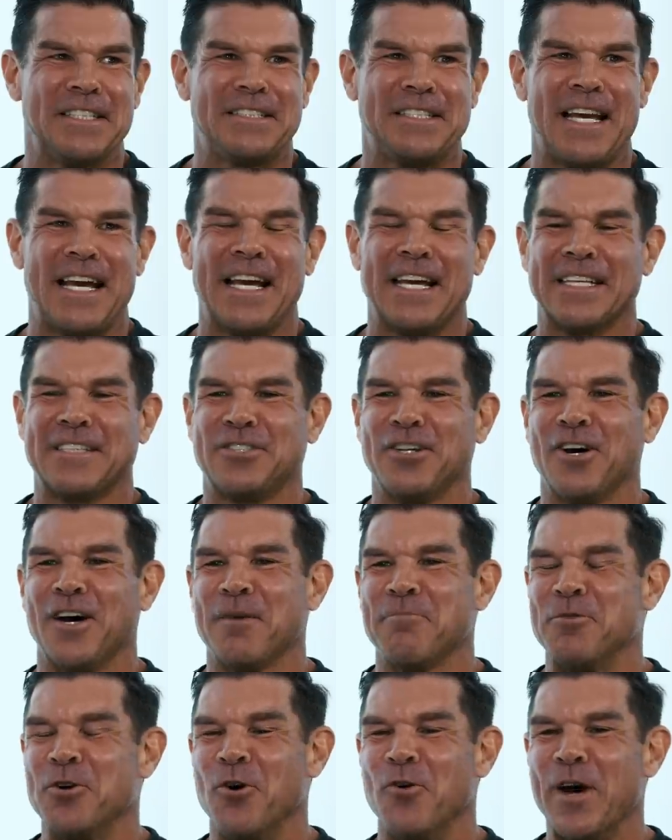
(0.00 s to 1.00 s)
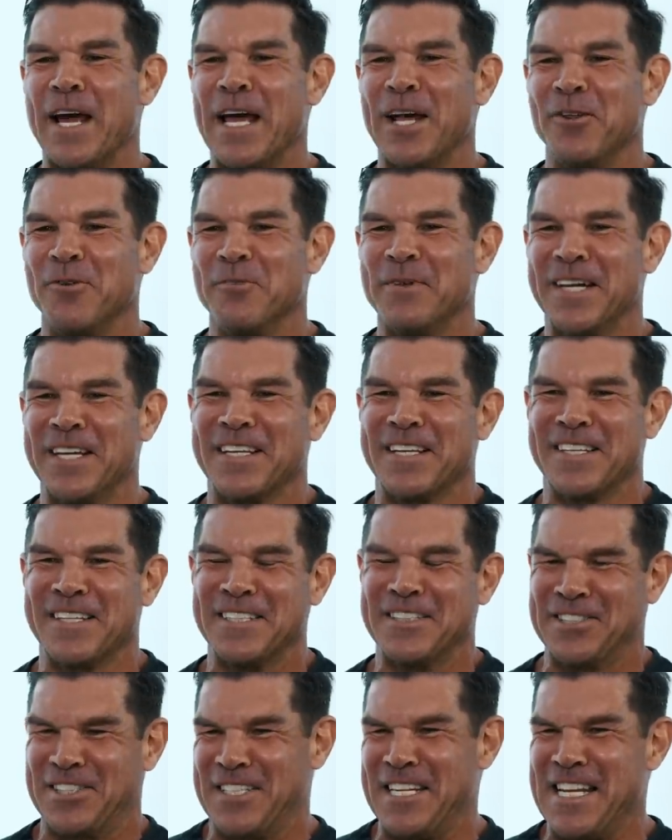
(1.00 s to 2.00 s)
a tank top, no helmet, uh,
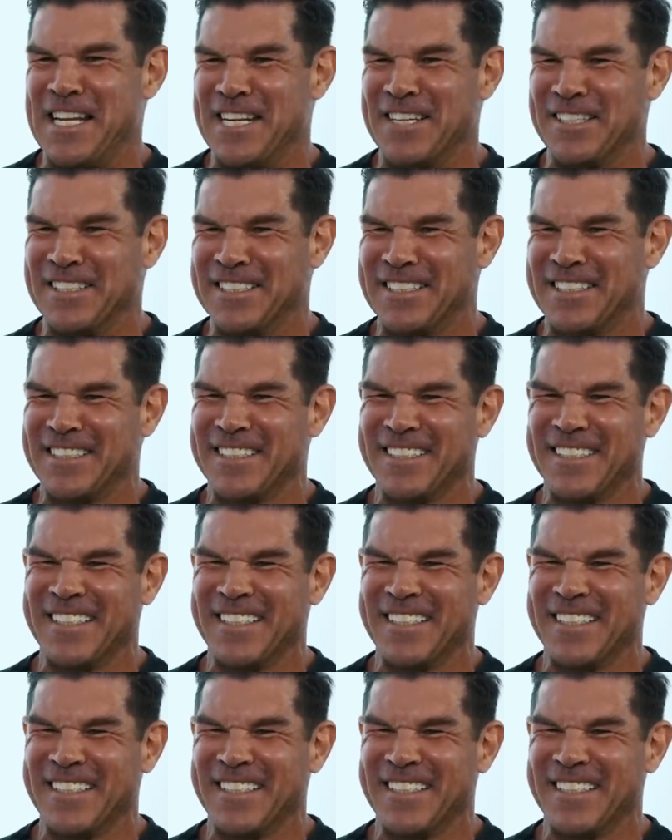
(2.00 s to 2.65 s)
with, sneakers